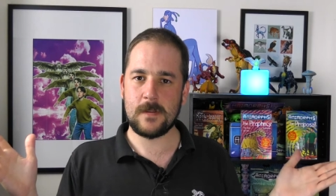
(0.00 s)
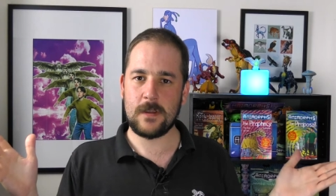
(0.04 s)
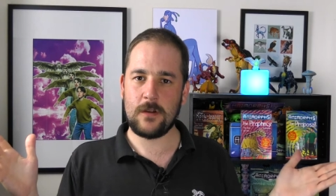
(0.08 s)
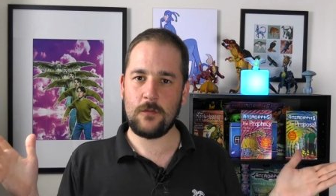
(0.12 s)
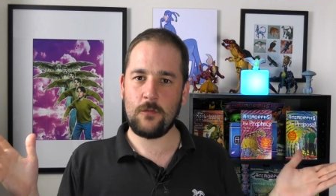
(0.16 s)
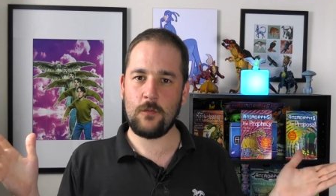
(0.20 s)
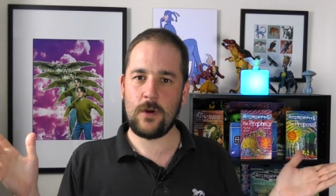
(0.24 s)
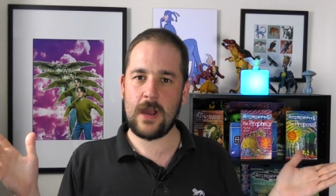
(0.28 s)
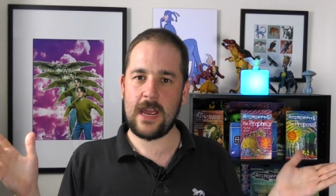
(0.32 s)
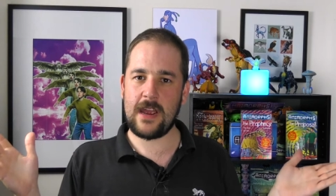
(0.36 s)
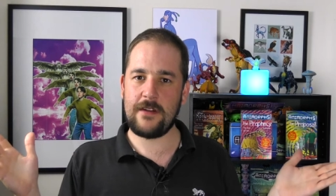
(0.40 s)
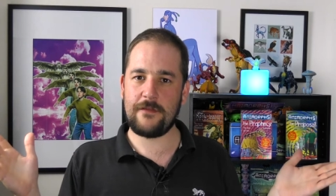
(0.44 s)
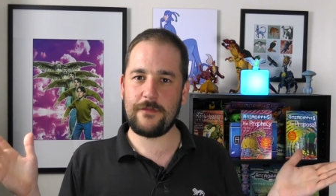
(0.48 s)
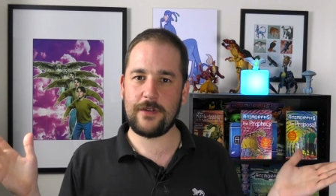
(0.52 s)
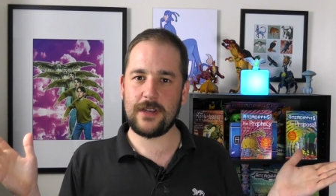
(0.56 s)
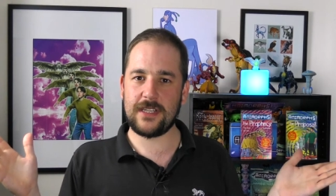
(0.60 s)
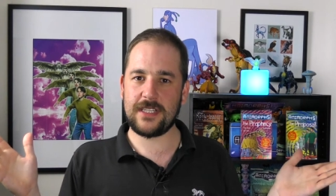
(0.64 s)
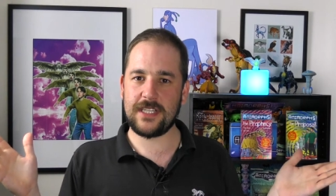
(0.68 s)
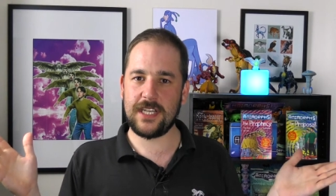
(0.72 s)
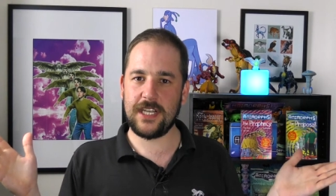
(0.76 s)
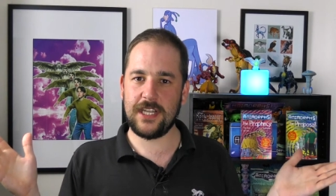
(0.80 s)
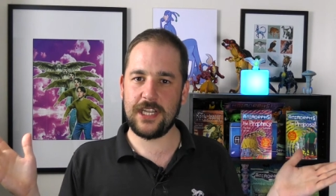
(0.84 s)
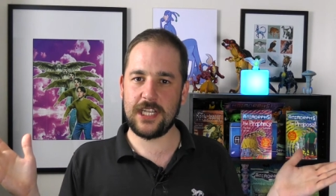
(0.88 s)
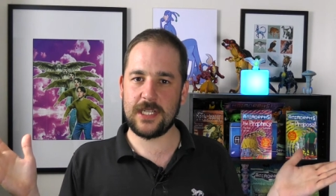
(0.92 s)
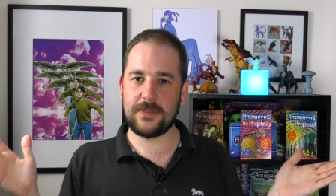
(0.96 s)
Where have we
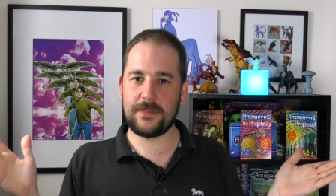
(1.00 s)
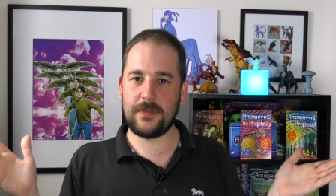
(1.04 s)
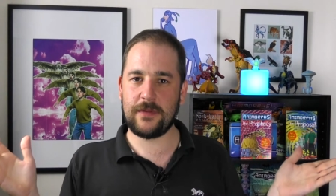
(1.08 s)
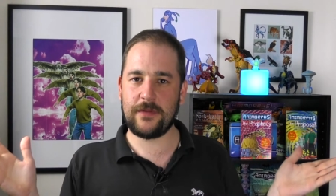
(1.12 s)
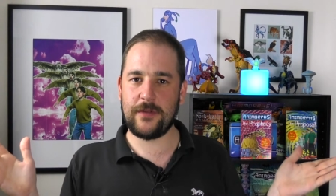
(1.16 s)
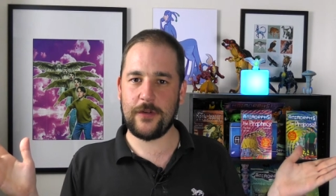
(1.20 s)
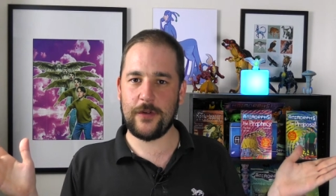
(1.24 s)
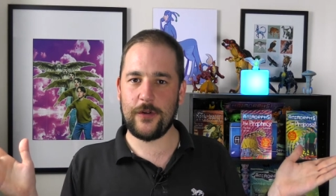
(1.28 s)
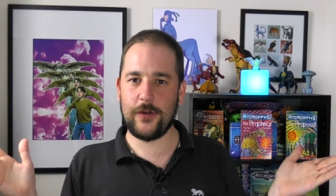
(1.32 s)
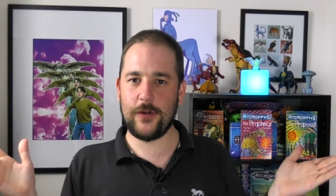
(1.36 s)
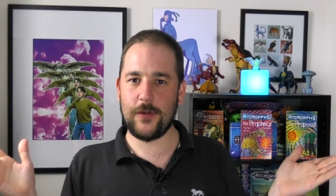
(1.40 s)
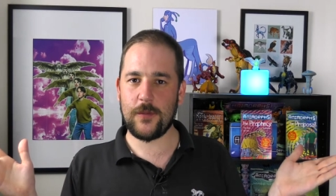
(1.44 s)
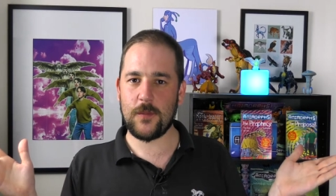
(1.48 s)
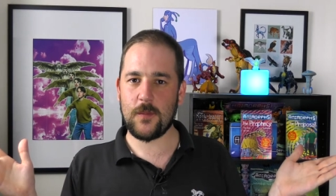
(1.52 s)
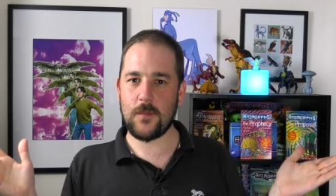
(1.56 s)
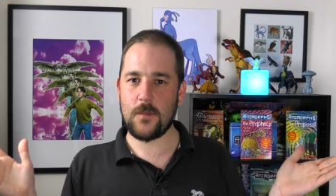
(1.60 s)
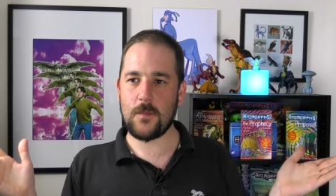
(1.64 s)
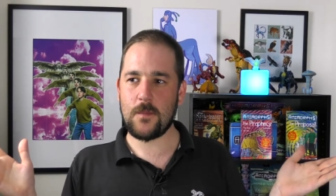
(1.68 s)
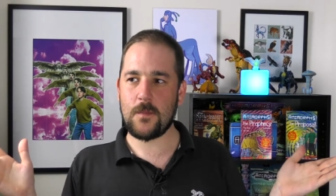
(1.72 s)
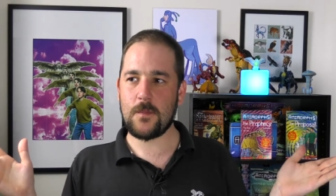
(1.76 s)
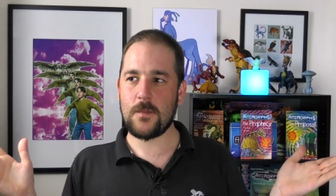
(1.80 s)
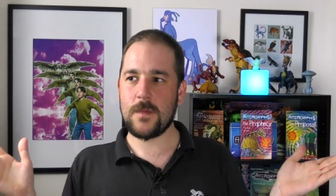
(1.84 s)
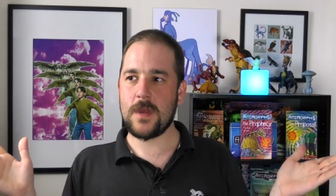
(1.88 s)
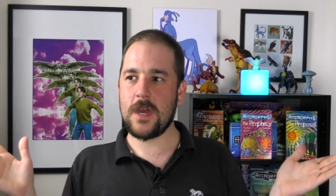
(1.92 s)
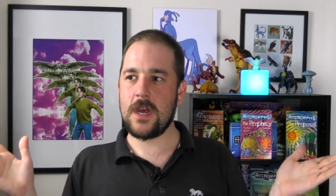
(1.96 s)
seen this before?
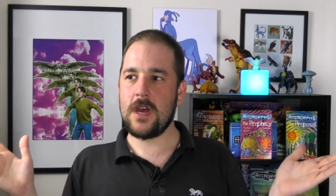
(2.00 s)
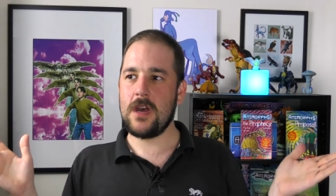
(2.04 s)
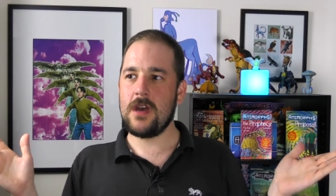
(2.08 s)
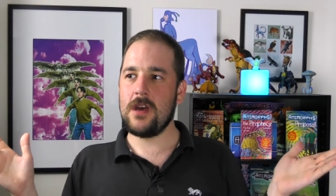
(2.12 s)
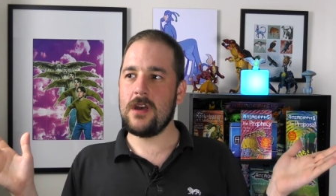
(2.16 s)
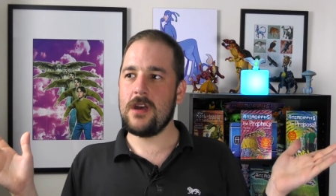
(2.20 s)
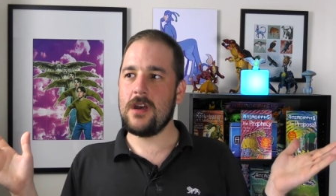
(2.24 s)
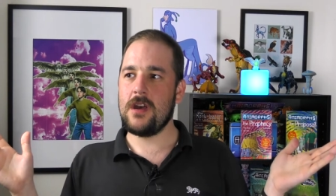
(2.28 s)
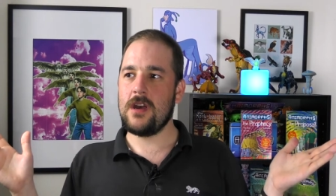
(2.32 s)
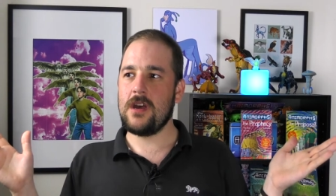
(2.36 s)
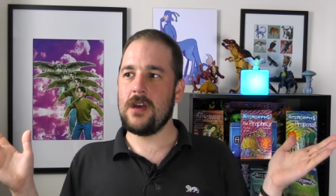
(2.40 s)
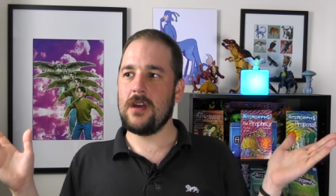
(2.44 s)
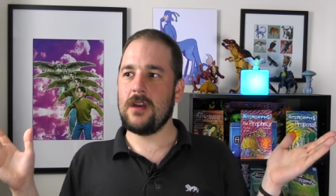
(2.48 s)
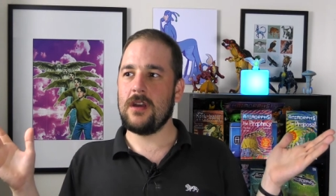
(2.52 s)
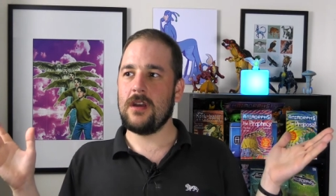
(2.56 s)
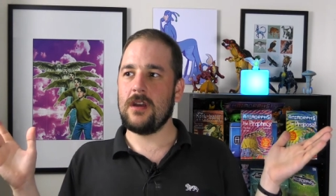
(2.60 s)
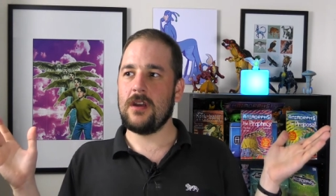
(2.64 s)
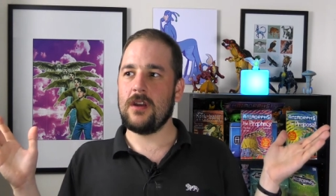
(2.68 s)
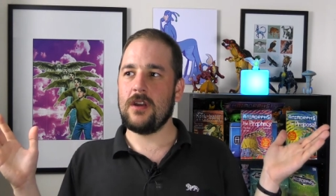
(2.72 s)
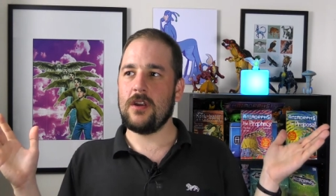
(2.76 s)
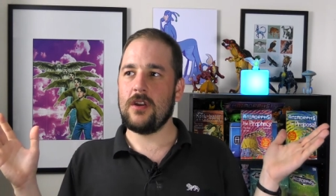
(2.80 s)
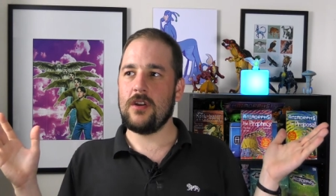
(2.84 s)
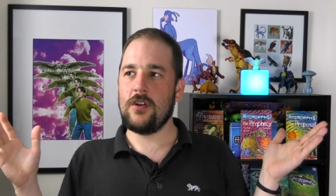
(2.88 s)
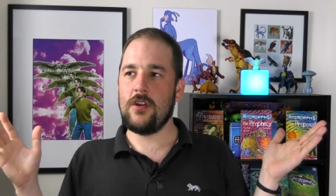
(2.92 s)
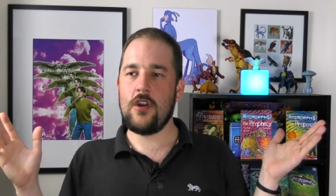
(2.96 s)

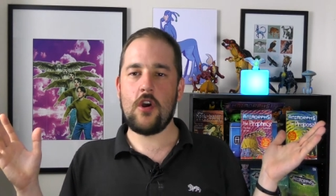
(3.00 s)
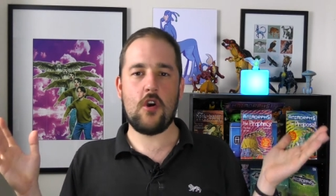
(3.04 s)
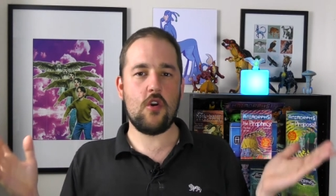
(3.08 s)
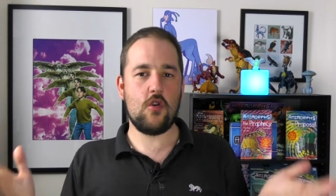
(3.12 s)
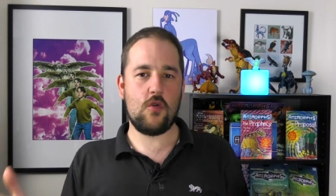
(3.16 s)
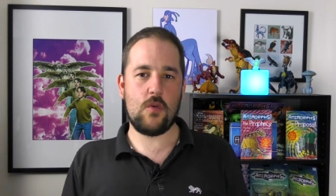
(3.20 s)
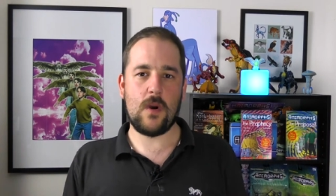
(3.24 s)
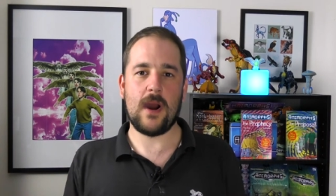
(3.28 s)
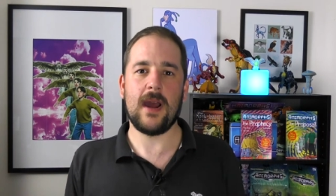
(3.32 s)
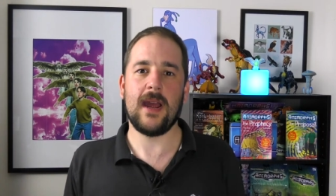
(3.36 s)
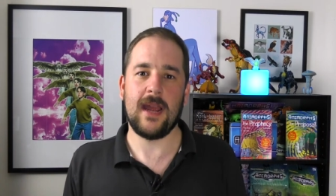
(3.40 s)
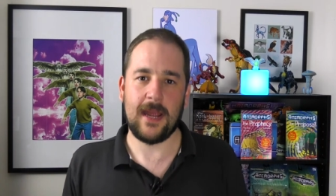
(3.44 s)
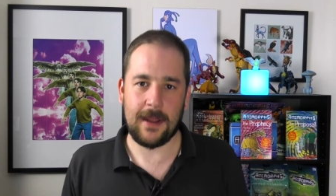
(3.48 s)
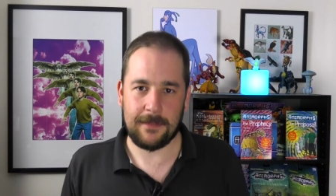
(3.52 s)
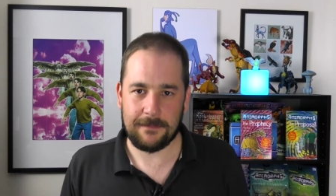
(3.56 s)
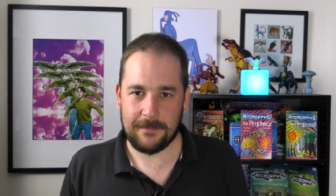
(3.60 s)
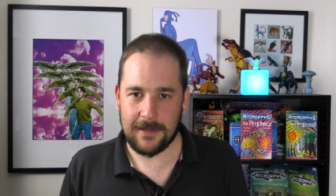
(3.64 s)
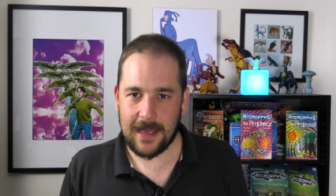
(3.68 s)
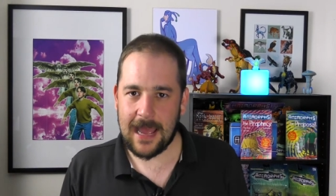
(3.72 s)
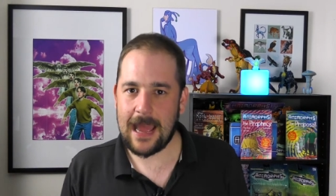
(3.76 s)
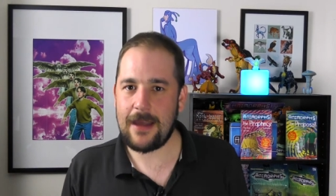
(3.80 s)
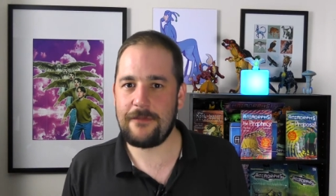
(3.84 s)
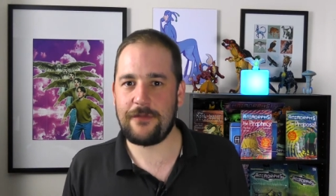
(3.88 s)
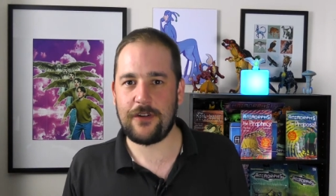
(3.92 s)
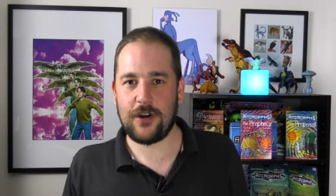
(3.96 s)
Nowhere,
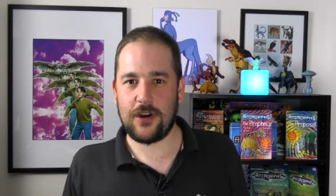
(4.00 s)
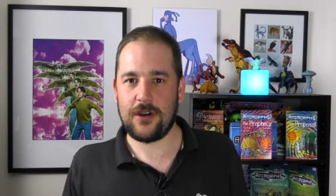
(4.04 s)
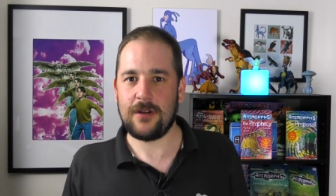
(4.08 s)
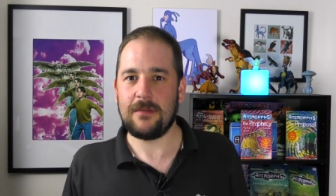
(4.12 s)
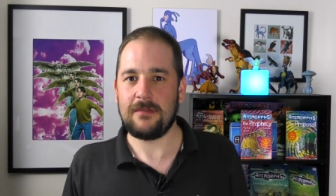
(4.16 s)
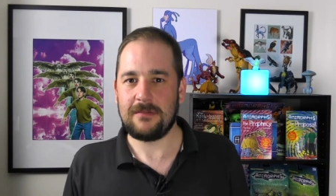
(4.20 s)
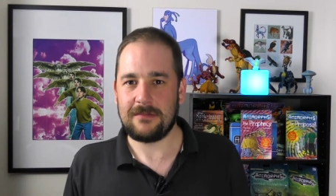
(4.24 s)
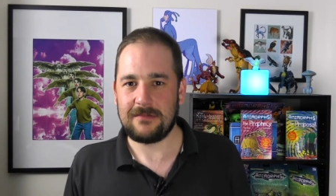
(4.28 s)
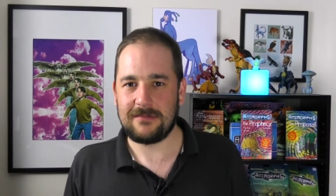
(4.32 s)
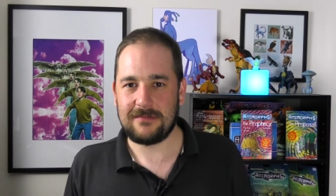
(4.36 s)
ever.